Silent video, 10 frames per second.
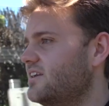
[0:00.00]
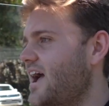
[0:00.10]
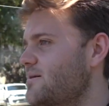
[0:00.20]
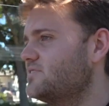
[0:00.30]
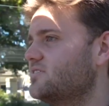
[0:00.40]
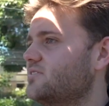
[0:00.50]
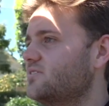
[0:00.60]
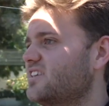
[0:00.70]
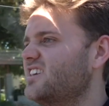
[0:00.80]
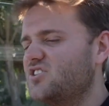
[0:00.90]
an
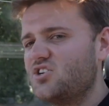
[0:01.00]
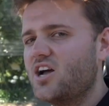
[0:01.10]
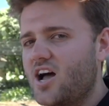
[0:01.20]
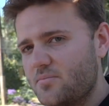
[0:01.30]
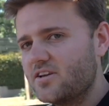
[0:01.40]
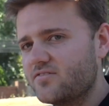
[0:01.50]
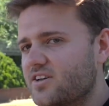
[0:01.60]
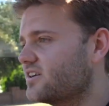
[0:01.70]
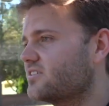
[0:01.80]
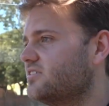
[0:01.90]
absolutely charming
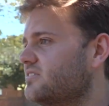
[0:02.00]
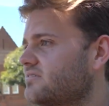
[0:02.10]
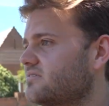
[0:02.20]
vehicle.